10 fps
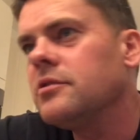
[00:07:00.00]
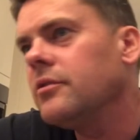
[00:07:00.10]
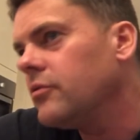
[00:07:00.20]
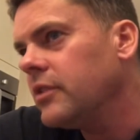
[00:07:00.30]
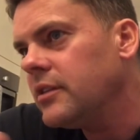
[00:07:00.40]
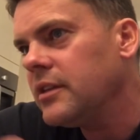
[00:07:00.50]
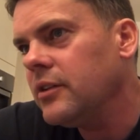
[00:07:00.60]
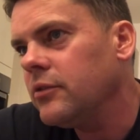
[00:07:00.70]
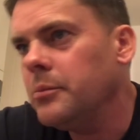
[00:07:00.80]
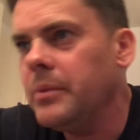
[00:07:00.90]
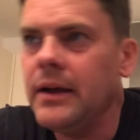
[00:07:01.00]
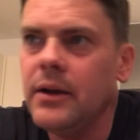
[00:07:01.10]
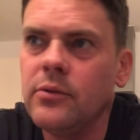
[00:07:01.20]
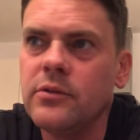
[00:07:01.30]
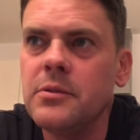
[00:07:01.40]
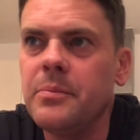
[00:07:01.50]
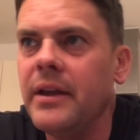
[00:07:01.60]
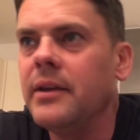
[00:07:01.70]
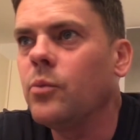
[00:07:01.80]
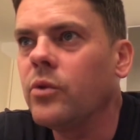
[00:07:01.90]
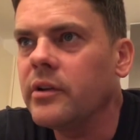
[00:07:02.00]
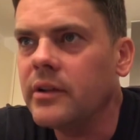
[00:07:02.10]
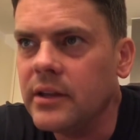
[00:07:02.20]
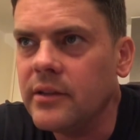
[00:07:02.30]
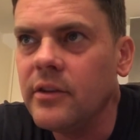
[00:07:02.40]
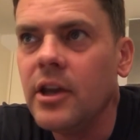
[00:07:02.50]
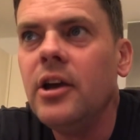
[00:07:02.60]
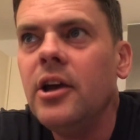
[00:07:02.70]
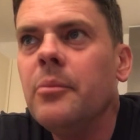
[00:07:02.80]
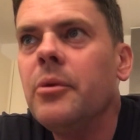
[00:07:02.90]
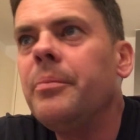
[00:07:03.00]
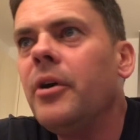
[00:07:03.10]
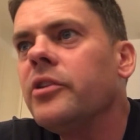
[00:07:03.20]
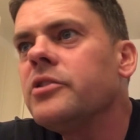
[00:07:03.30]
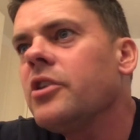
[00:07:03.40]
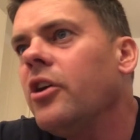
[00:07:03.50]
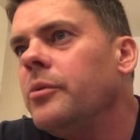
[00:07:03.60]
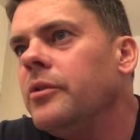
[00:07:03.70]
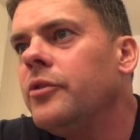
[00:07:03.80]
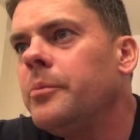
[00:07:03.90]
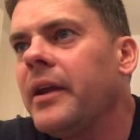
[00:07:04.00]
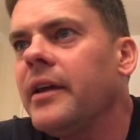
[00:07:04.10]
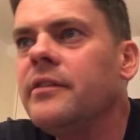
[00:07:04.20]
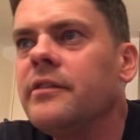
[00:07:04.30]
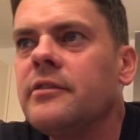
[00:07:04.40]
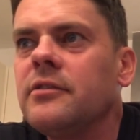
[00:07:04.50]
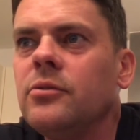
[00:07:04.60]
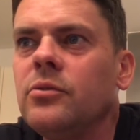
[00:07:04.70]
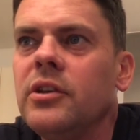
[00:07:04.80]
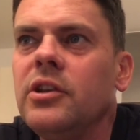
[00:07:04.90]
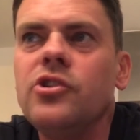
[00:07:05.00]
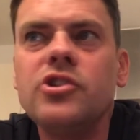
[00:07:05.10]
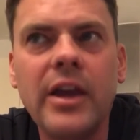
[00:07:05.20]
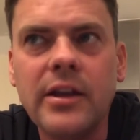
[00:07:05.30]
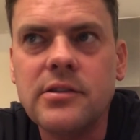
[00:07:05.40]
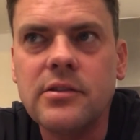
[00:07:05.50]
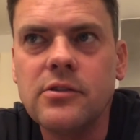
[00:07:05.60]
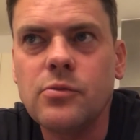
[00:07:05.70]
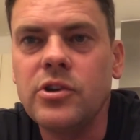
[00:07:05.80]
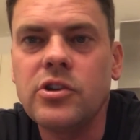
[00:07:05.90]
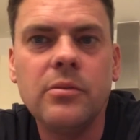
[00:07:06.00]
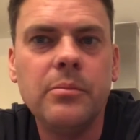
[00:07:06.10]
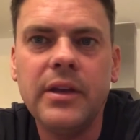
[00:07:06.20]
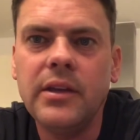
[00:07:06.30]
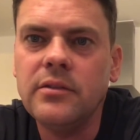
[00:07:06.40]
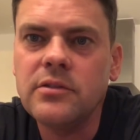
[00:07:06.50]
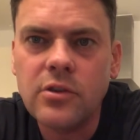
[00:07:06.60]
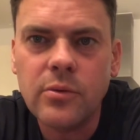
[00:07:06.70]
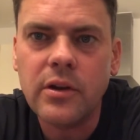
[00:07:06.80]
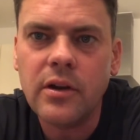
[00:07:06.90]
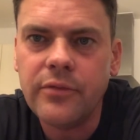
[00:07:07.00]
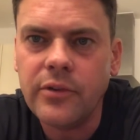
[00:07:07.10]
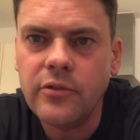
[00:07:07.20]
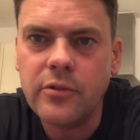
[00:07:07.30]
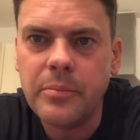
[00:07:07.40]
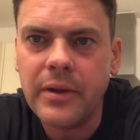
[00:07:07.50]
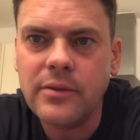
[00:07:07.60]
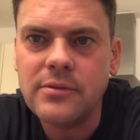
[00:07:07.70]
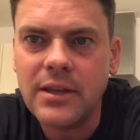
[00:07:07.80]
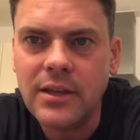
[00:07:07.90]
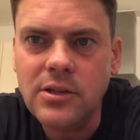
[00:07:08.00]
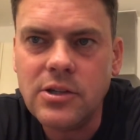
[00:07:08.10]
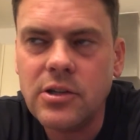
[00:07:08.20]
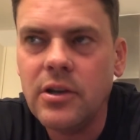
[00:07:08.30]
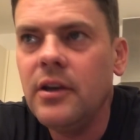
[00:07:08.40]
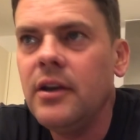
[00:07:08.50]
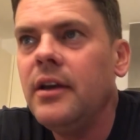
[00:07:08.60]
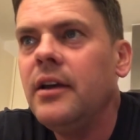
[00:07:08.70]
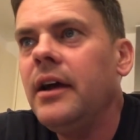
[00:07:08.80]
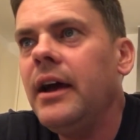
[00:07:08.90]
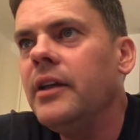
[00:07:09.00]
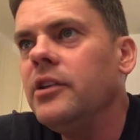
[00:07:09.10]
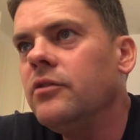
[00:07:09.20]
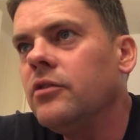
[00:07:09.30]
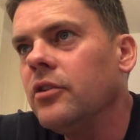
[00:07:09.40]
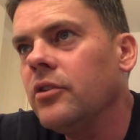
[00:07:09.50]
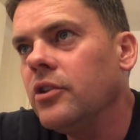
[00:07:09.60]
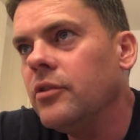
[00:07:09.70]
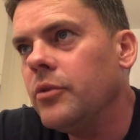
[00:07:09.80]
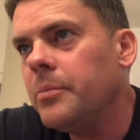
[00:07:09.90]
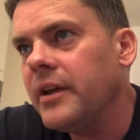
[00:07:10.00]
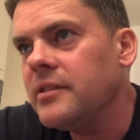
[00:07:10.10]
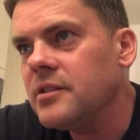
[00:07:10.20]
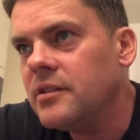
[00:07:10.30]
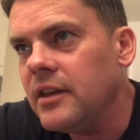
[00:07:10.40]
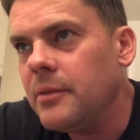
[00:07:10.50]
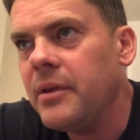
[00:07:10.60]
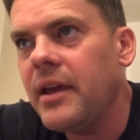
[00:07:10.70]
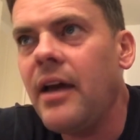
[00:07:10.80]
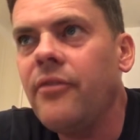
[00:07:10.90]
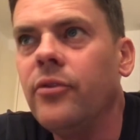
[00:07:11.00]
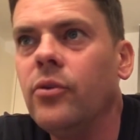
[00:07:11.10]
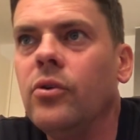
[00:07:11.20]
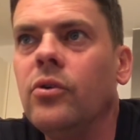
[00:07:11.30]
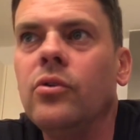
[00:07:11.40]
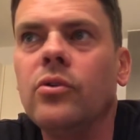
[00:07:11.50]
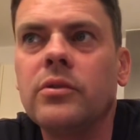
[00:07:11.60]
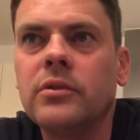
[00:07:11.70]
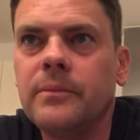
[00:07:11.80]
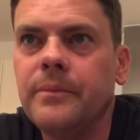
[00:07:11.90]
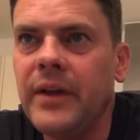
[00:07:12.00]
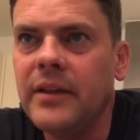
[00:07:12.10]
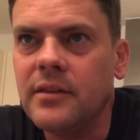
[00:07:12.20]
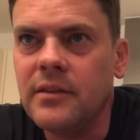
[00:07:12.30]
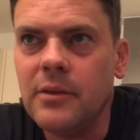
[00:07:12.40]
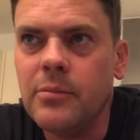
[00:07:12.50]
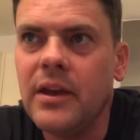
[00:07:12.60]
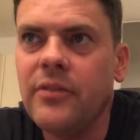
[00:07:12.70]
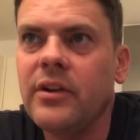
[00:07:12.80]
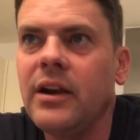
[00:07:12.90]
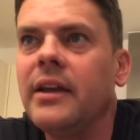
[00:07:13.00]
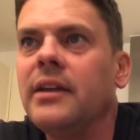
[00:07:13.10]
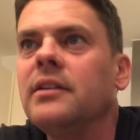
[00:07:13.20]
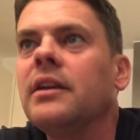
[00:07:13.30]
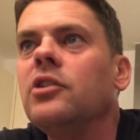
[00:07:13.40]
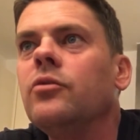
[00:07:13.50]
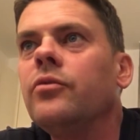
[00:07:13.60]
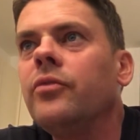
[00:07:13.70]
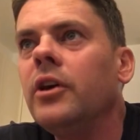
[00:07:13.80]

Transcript: to £3,000, depending what it is. But by the time you've replaced all the injectors, which can be £250 each, and you've replaced the DPF or had the DPF cleaned, and